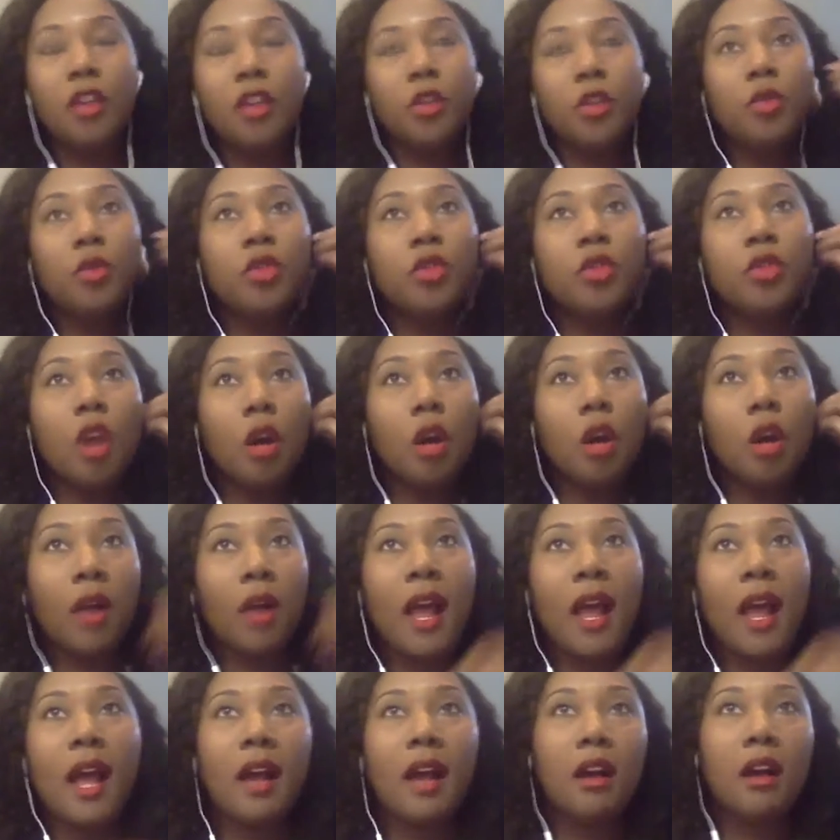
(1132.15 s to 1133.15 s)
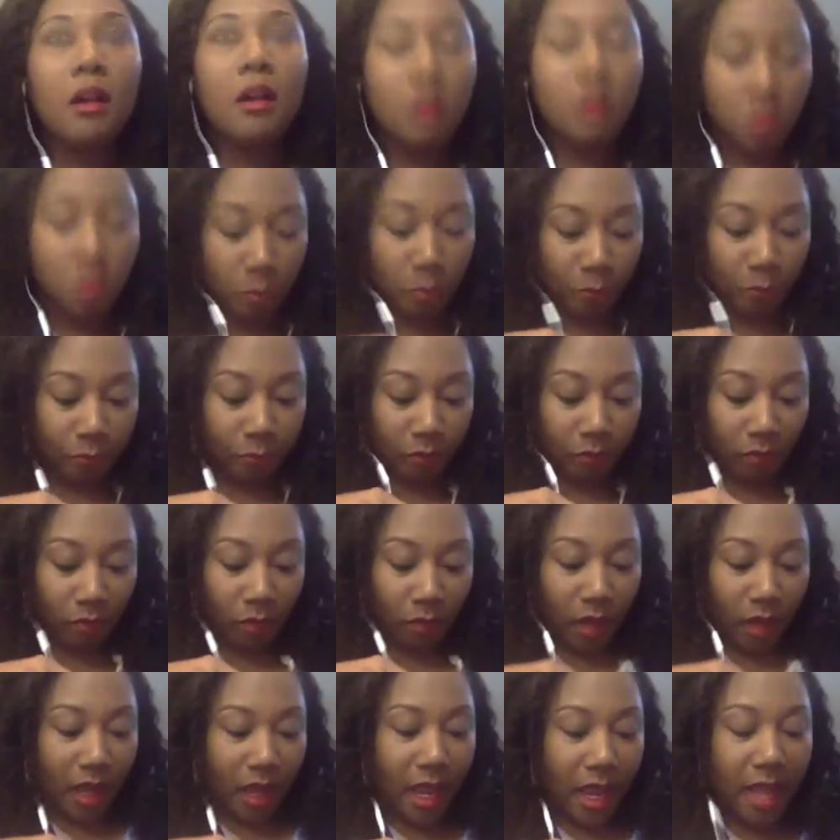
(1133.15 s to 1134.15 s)
You know how
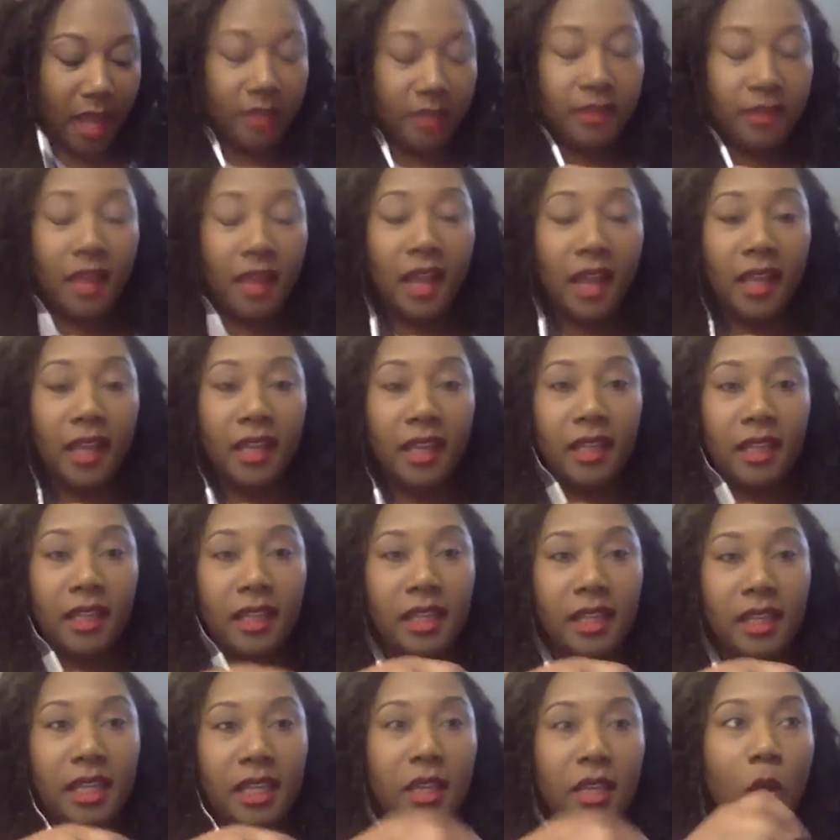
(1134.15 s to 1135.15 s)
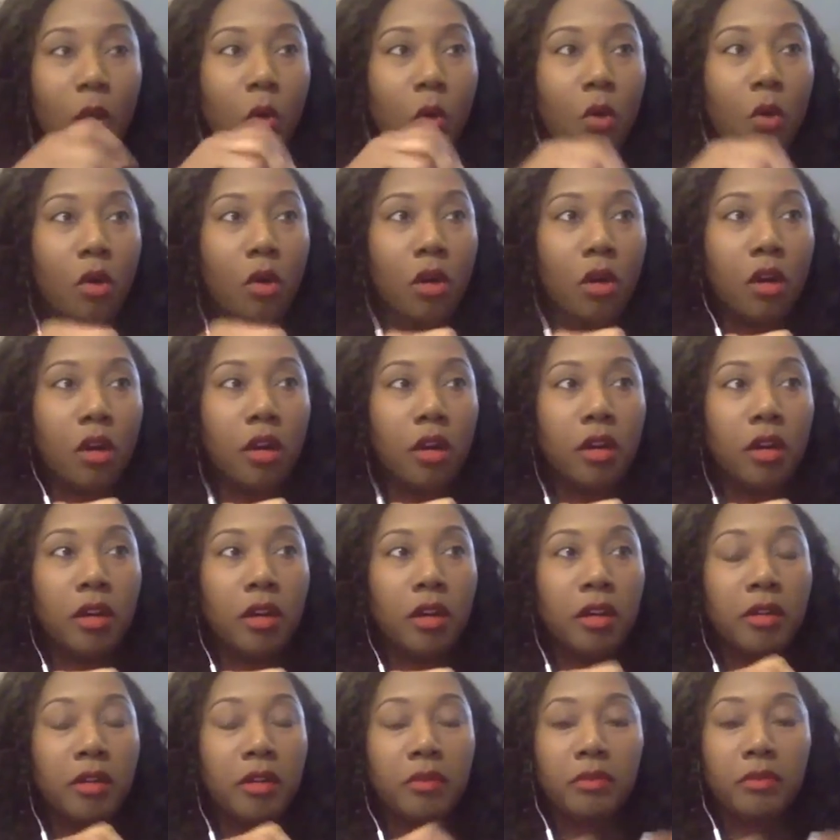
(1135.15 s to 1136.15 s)
anxiety
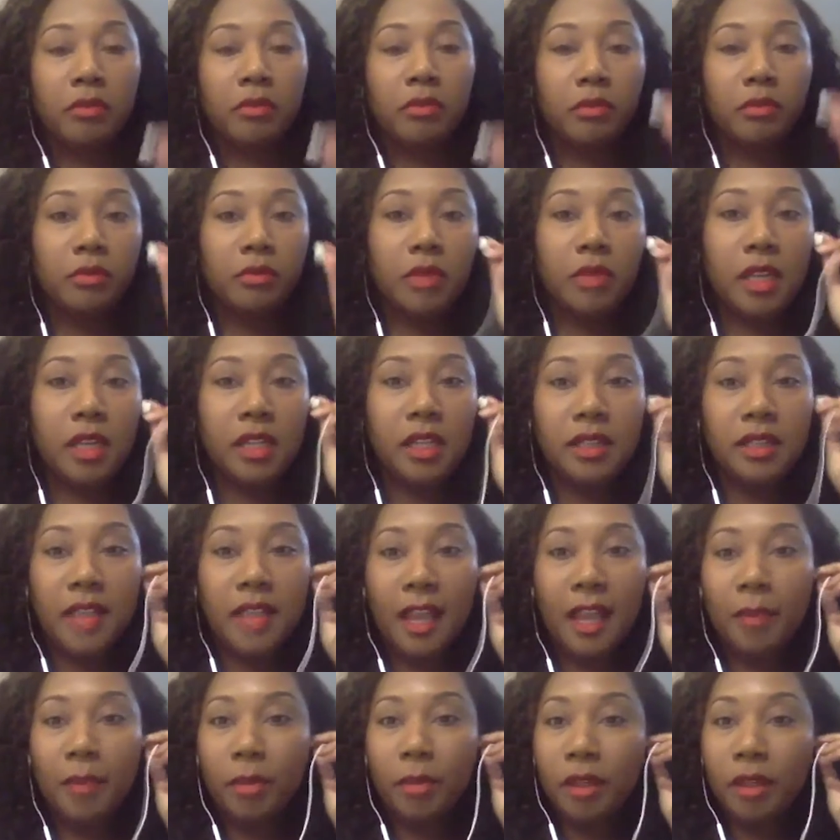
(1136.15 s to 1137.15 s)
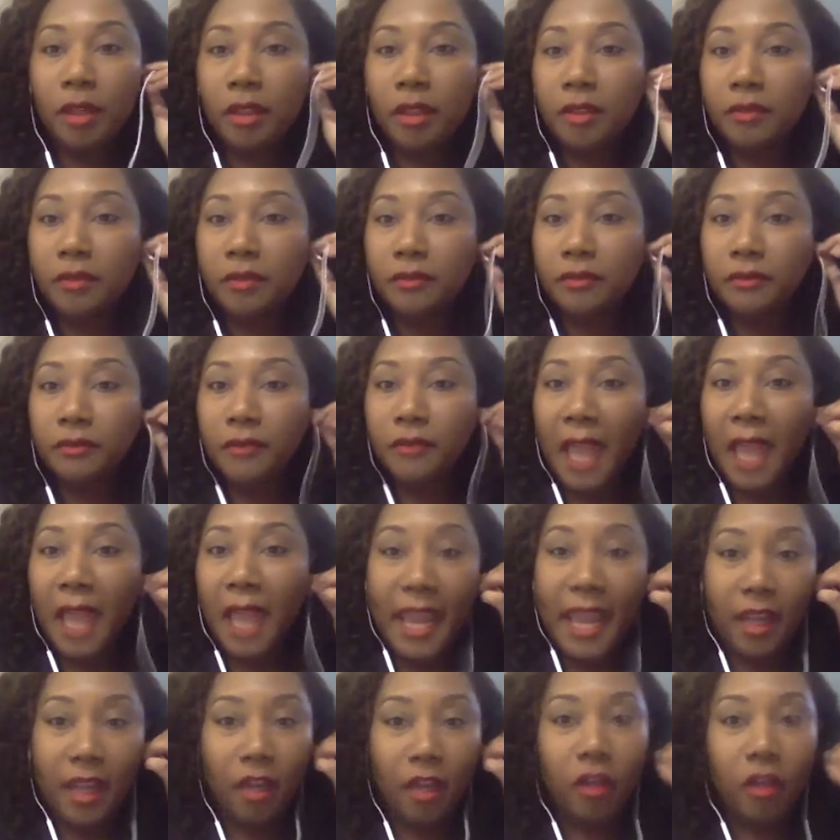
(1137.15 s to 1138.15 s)
or any type of
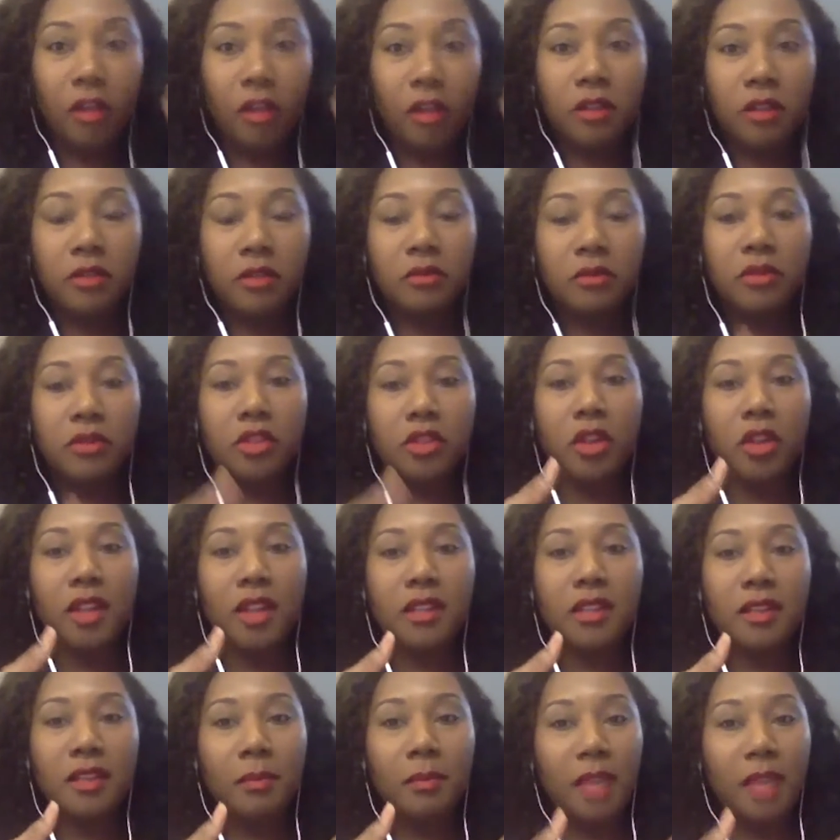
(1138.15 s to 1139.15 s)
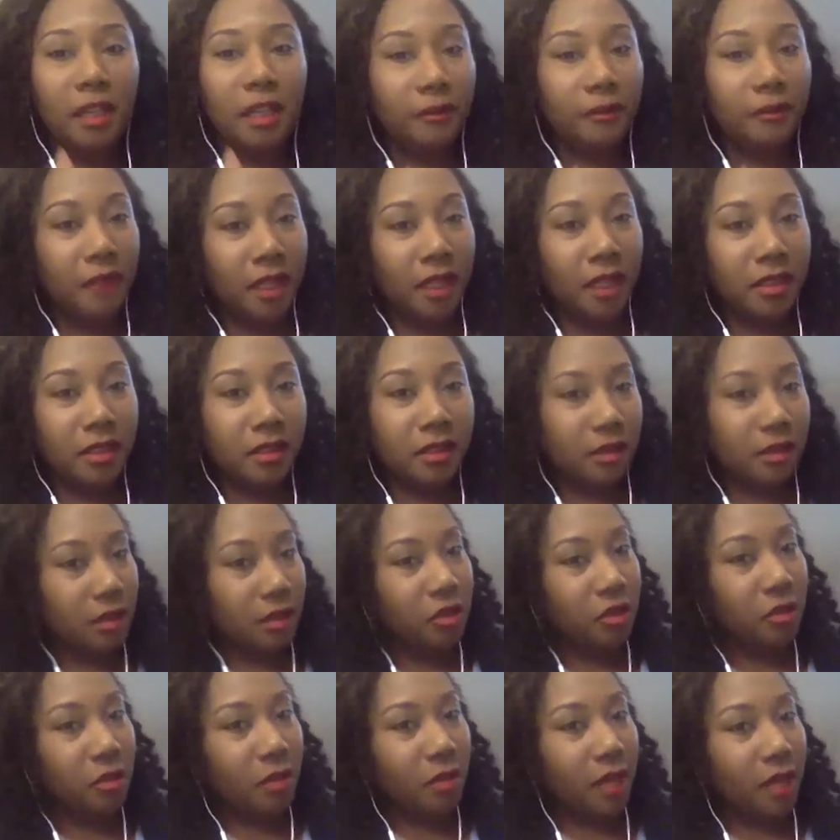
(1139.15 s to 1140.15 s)
anger starts to manifest
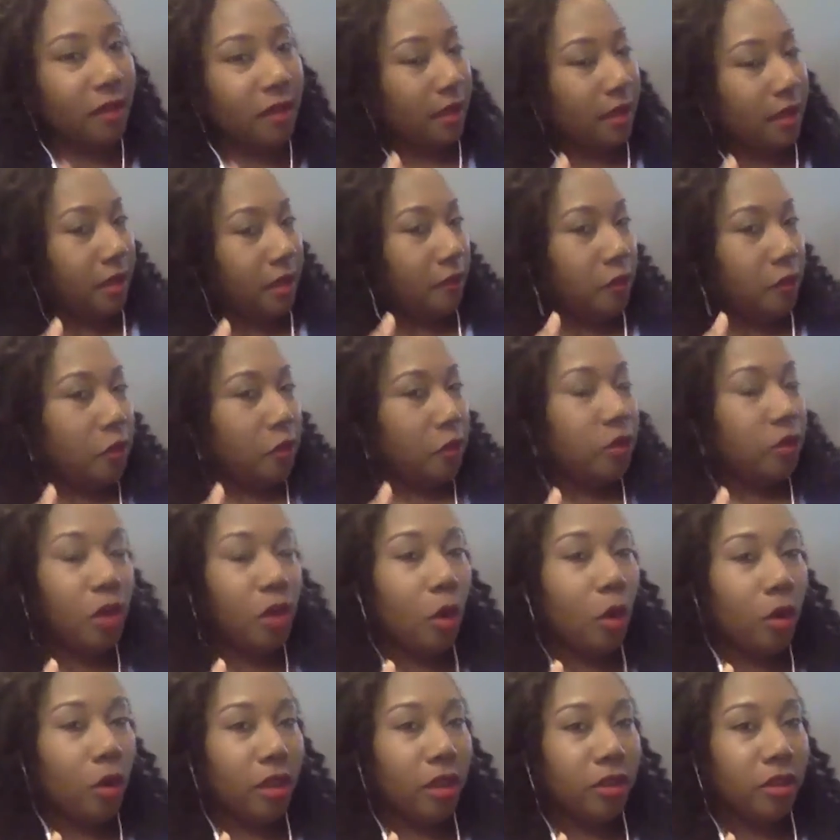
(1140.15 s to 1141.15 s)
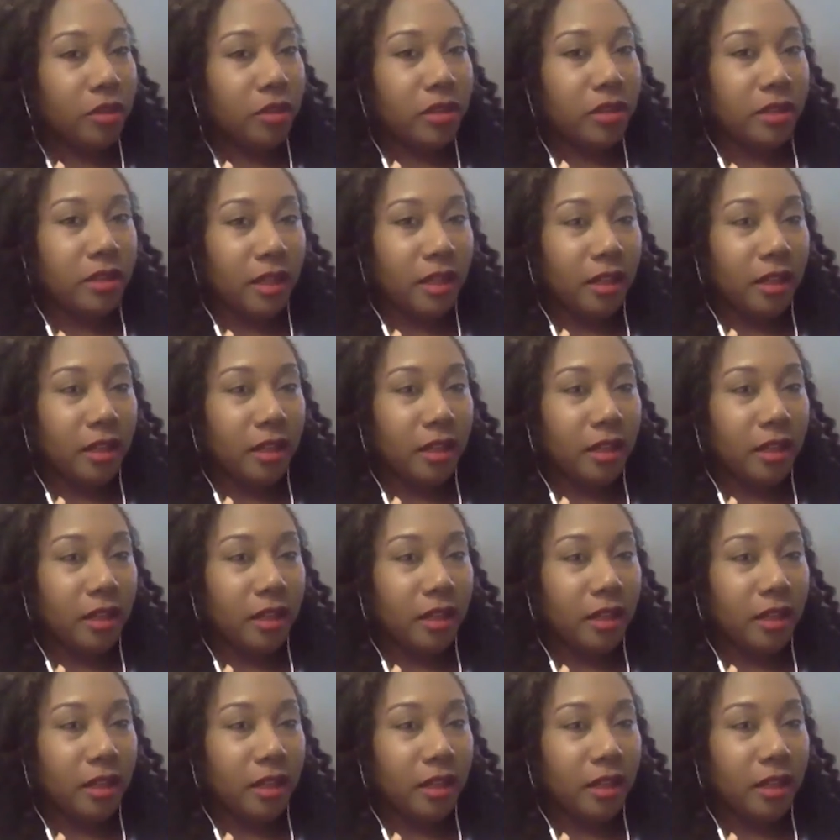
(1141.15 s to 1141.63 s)
in your body. Like if you're knowing yourself,